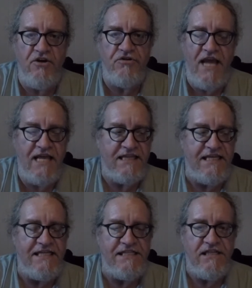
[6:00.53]
that
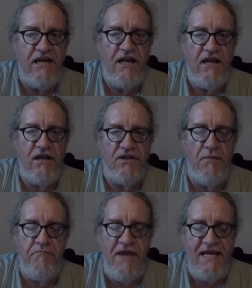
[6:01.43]
the
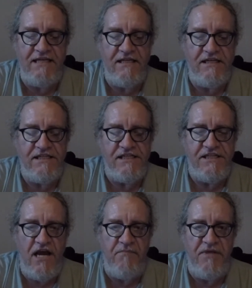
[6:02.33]
maintenance is
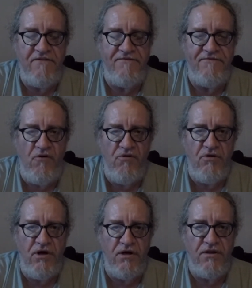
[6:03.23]
done
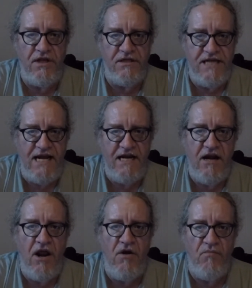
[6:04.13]
before the tenant
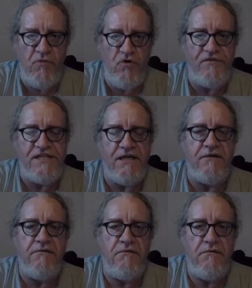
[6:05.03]
moves in.
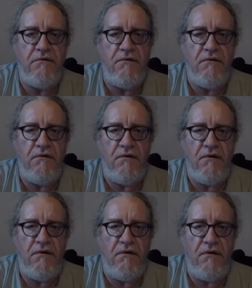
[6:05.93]

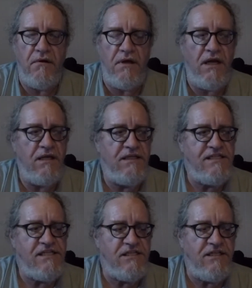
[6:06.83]
And
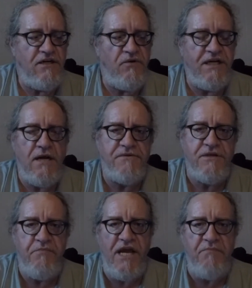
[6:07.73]
this is clear when it comes to
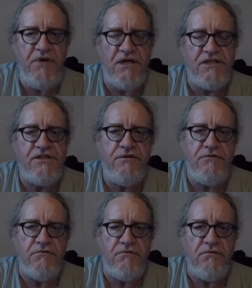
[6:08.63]
bed bugs
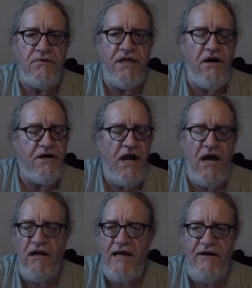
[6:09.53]
too. They are not
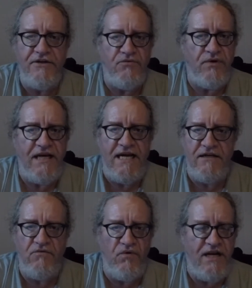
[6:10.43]
allowed
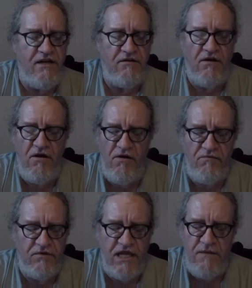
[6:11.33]
to
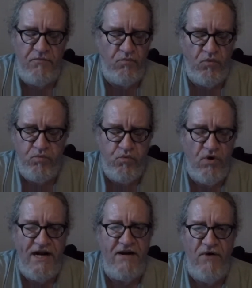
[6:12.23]
keep
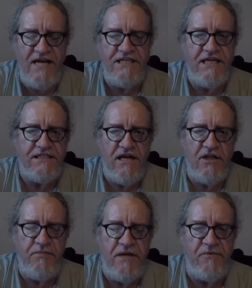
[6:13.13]
re-renting it to other
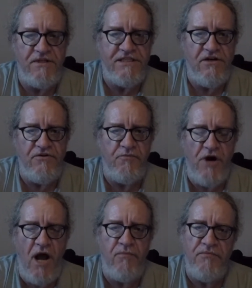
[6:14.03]
people until the
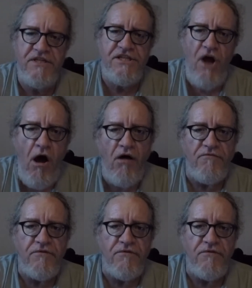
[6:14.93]
problem is solved.